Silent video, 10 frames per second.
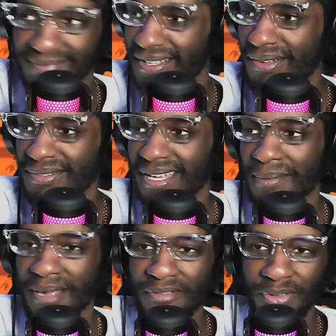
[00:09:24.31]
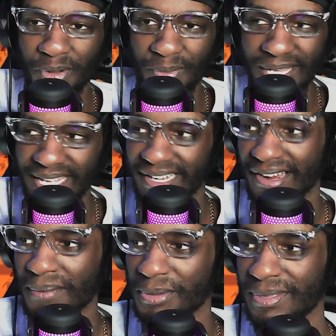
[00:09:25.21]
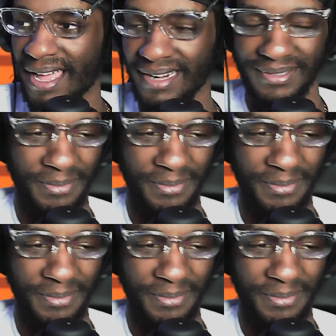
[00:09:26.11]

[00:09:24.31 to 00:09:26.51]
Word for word: I don't think I'm comfortable being here. I'm gonna be honest,